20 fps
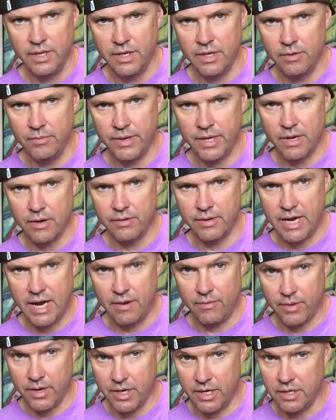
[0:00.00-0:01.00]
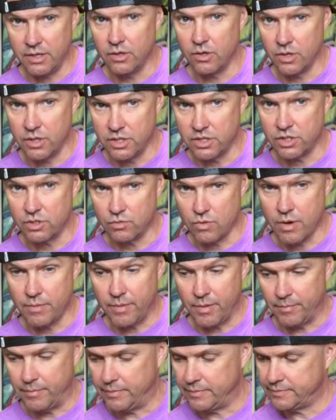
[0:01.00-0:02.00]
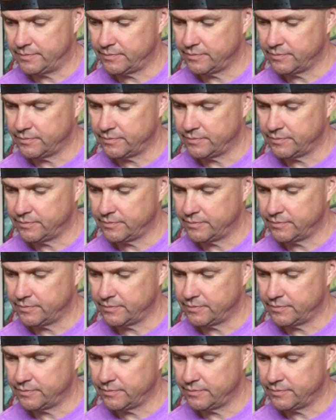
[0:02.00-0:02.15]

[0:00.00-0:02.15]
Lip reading: here we go. Now we're going to learn to strum them.